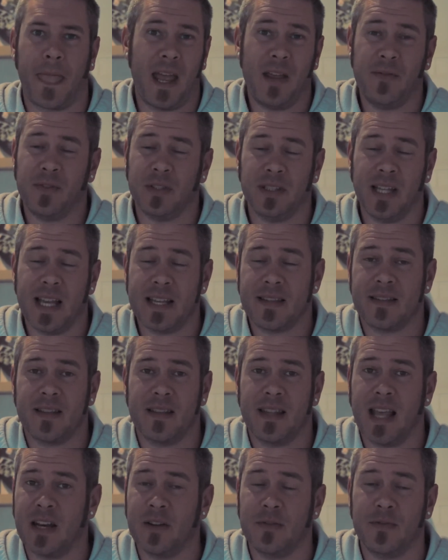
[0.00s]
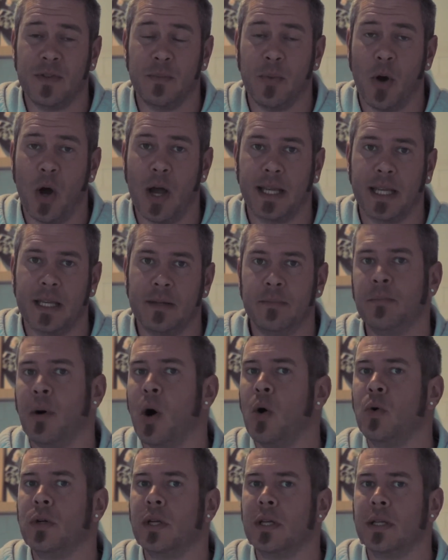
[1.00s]
Even less than that if you're buying in
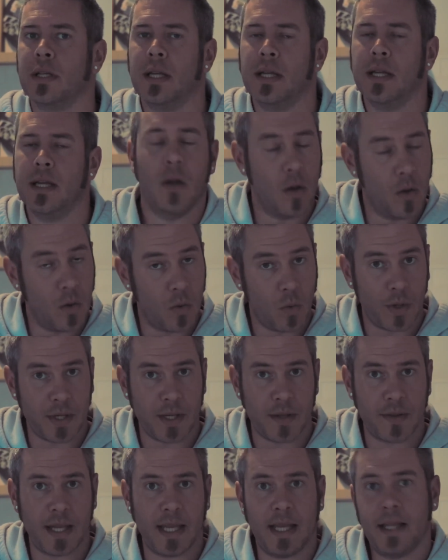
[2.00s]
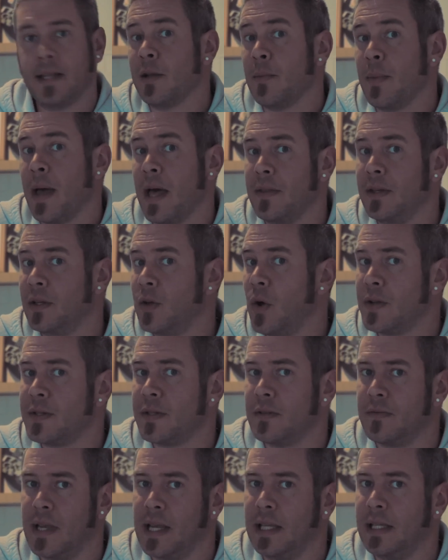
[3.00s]
bulk. When you're thinking about the
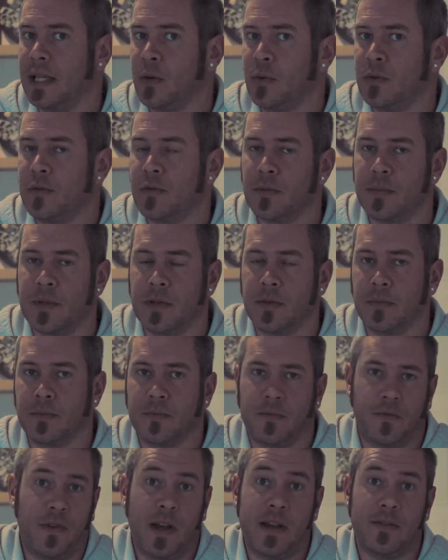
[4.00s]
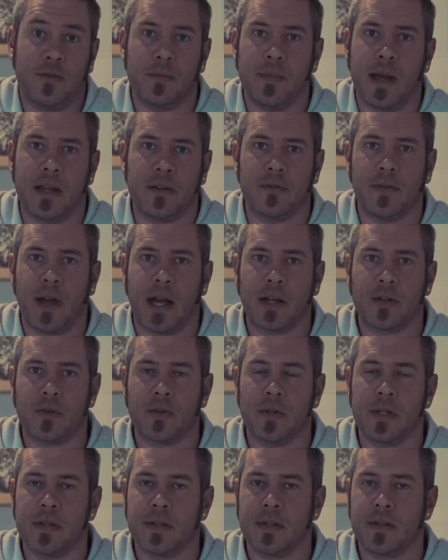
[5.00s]
cost of e-liquid from your favorite
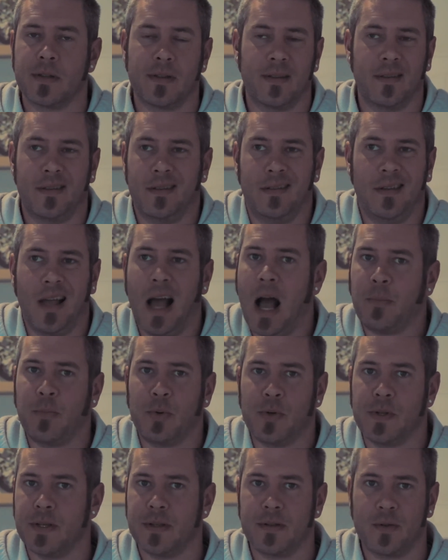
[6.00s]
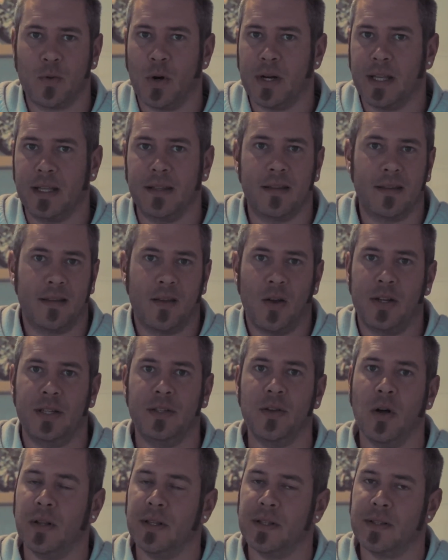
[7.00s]
manufacturers, upwards $20,
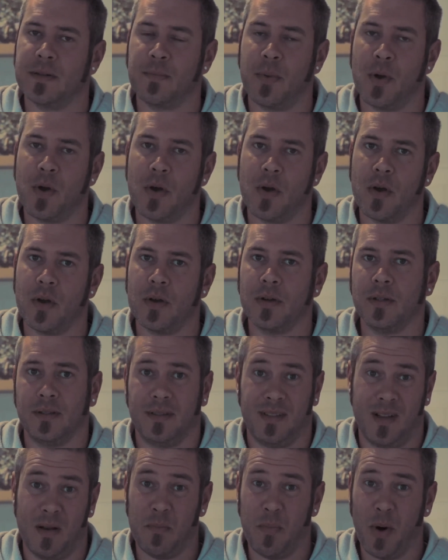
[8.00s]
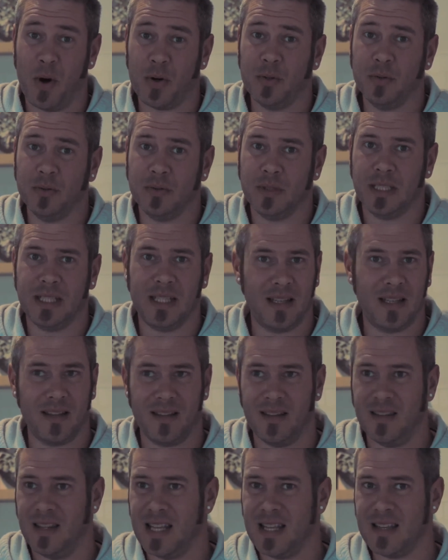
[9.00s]
$30 per bottle.
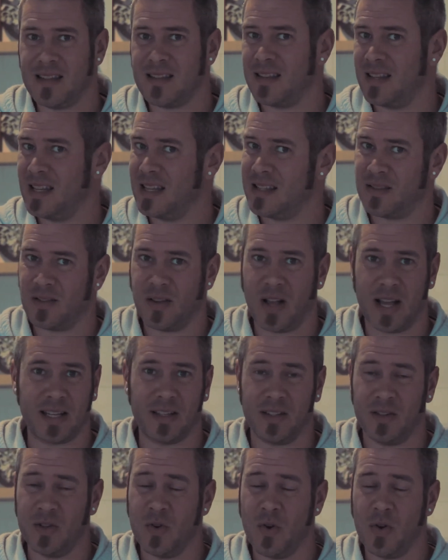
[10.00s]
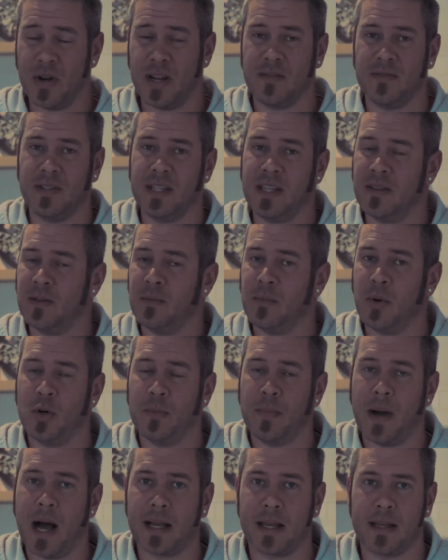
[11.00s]
This, it's like not even in the
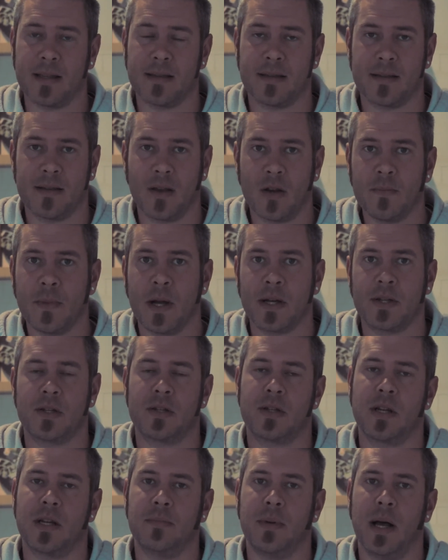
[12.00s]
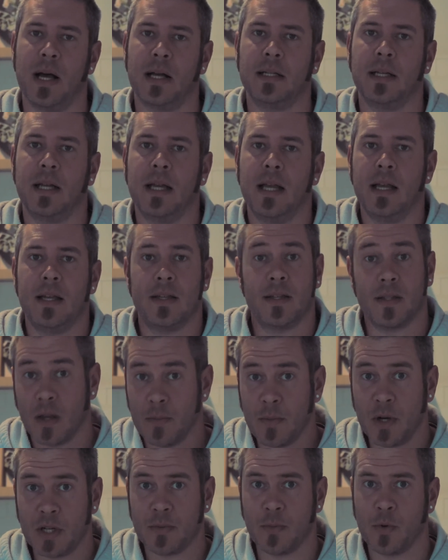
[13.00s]
ballpark. It's so much cheaper, so
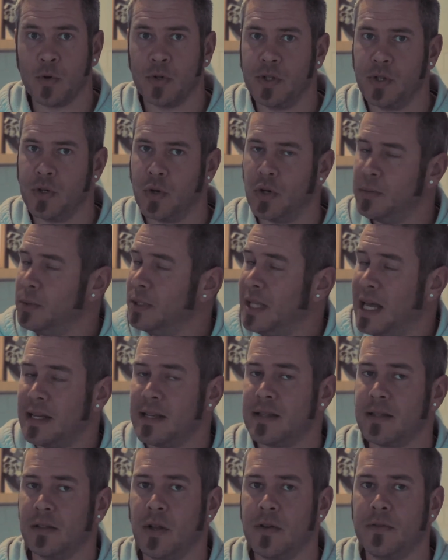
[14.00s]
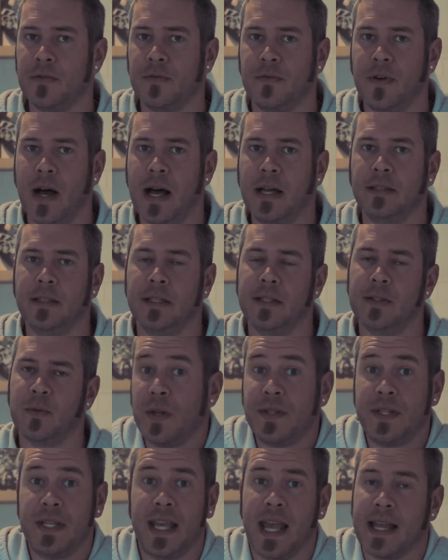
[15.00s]
much more enjoyable, and it's a lot of fun.
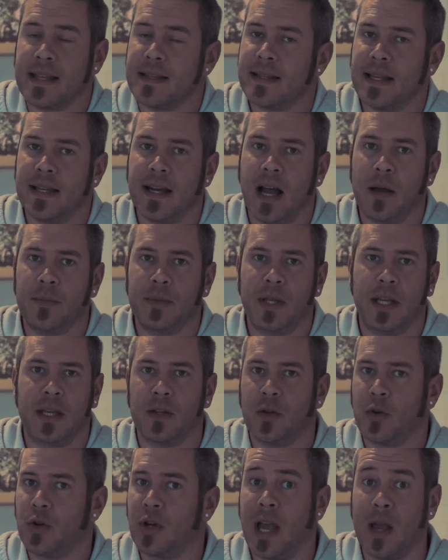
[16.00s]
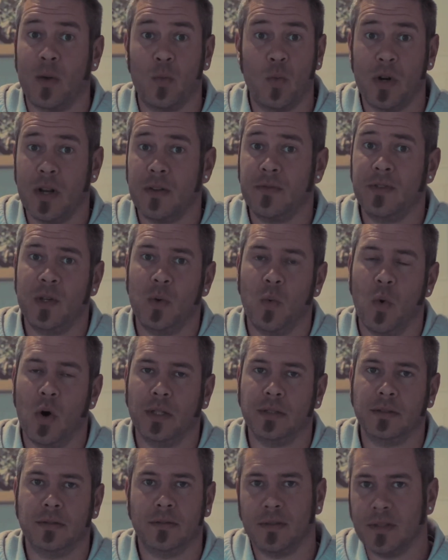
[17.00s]
Once you get set up, you can create whatever you
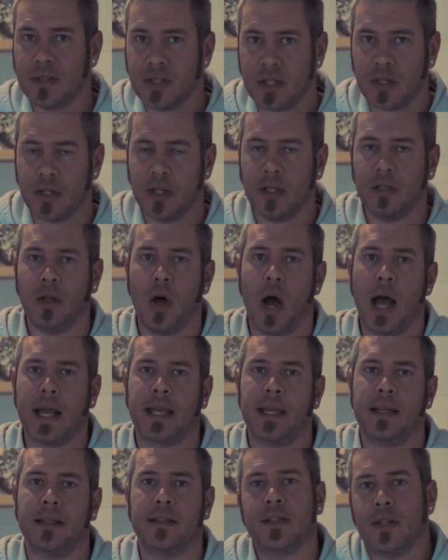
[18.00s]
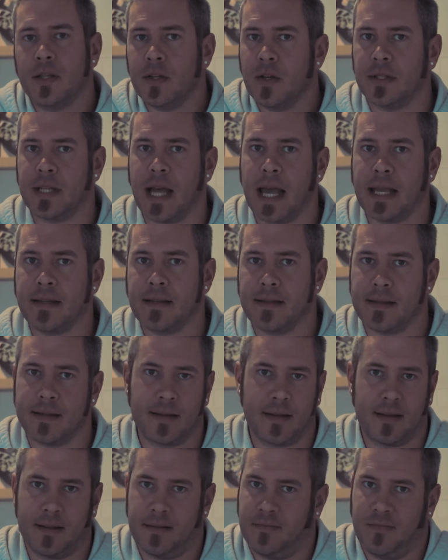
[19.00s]
want to your liking, to your
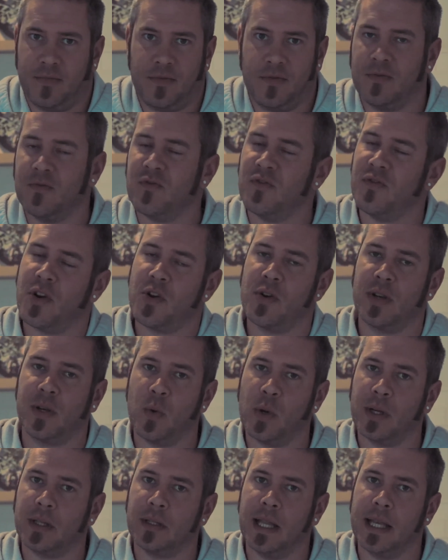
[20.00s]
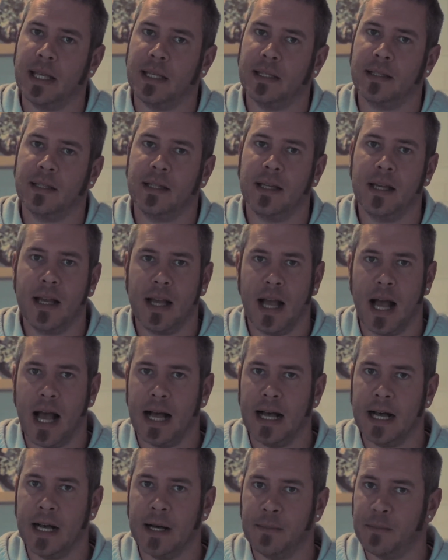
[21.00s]
tastes, very quickly,
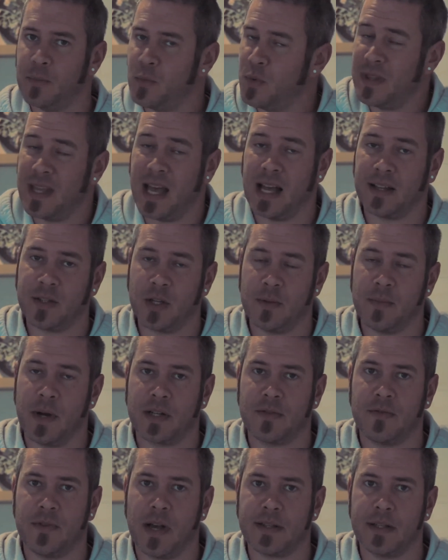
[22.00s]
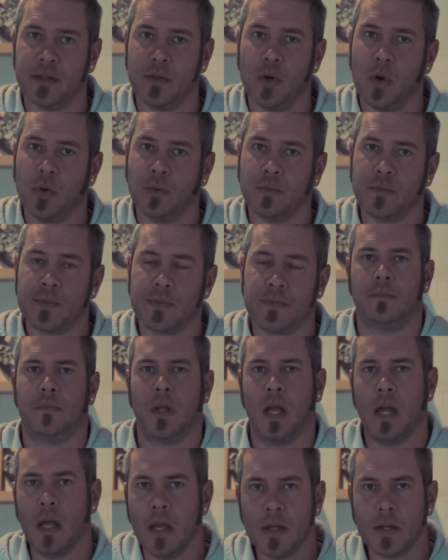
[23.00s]
without too much fuss at all.
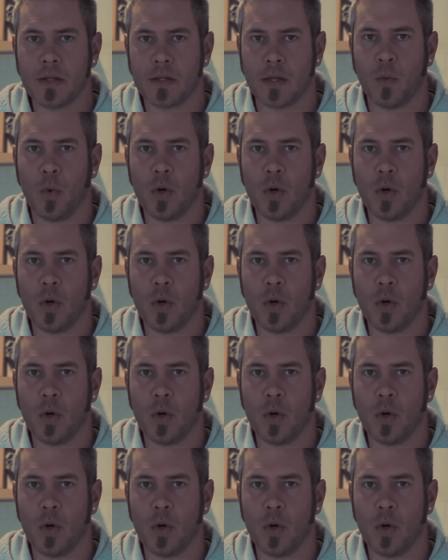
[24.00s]
So